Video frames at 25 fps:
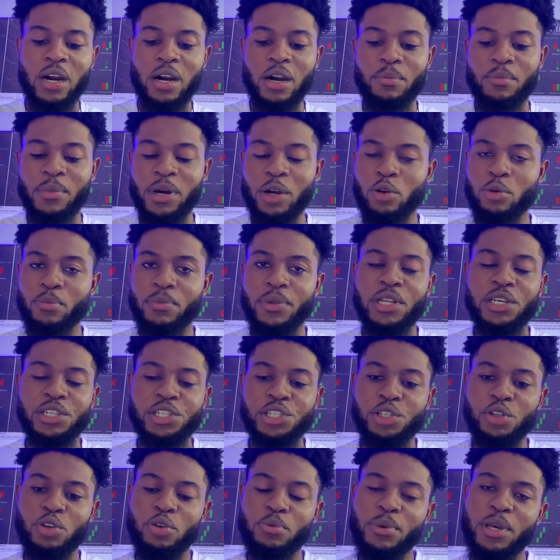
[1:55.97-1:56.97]

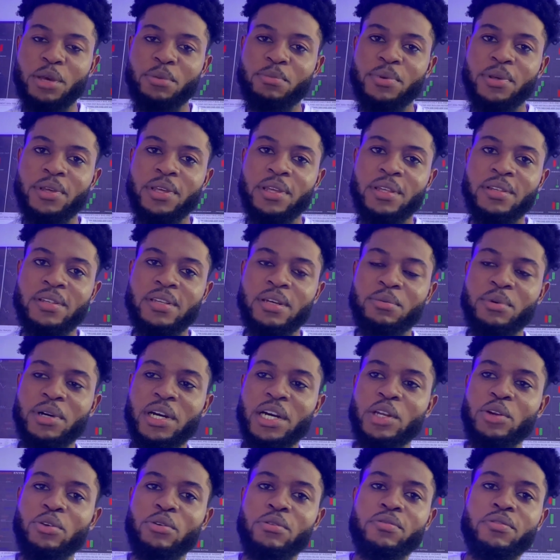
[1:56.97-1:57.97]
accumulation or maybe some
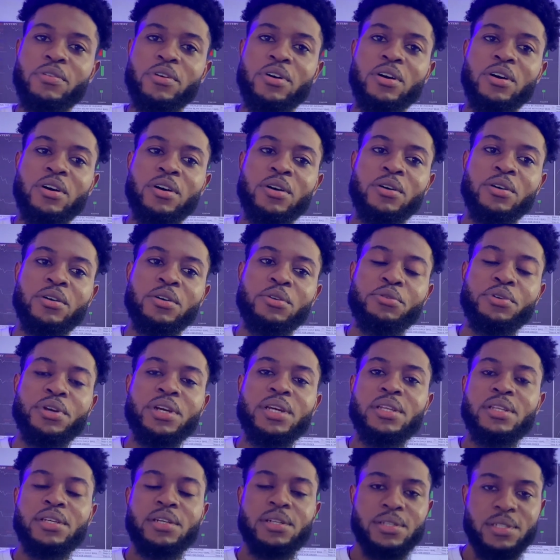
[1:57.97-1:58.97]
kind of
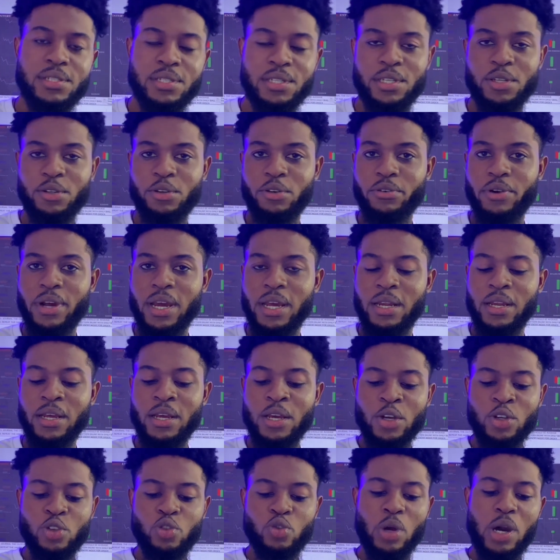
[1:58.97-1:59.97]
retest. All right.
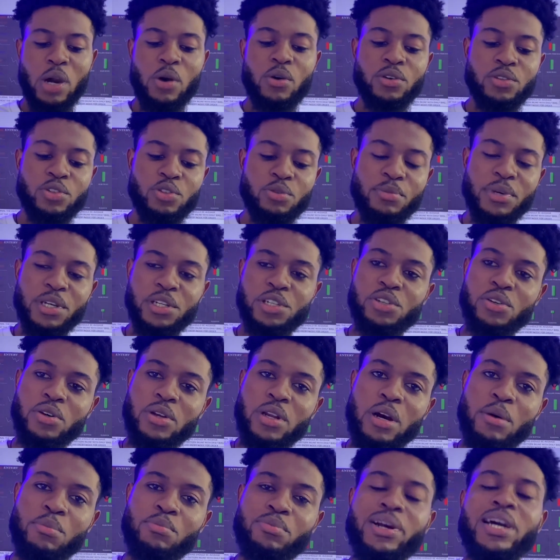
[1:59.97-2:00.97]
So I want to make sure
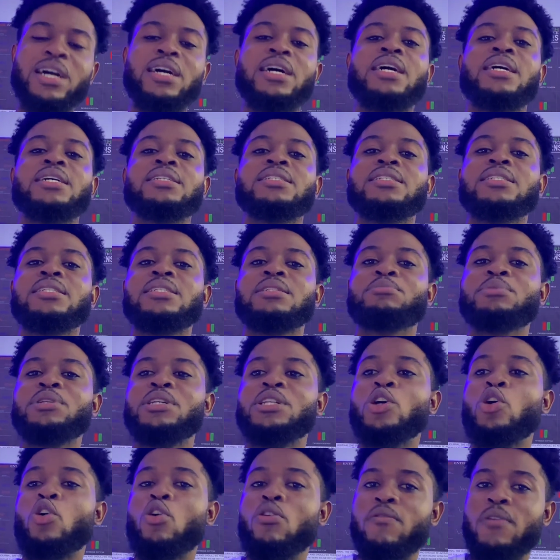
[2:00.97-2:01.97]
that price hasn't
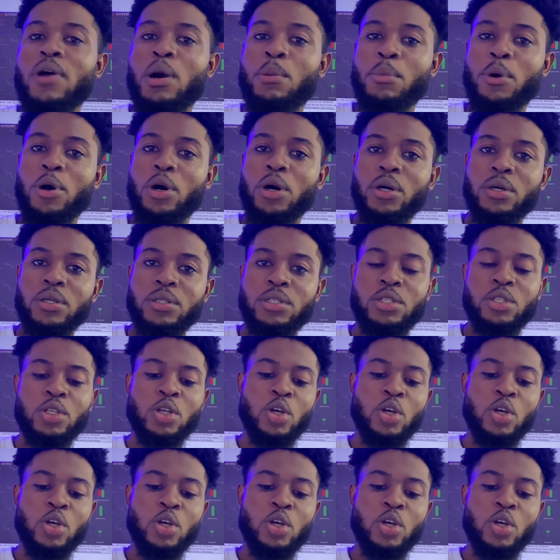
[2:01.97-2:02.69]
been overbought